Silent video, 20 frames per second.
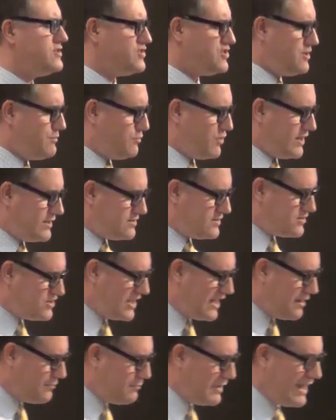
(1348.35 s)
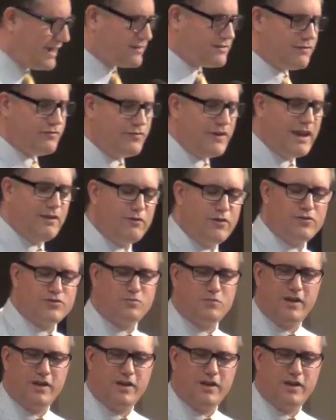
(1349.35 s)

and she brings the child back to Pharaoh's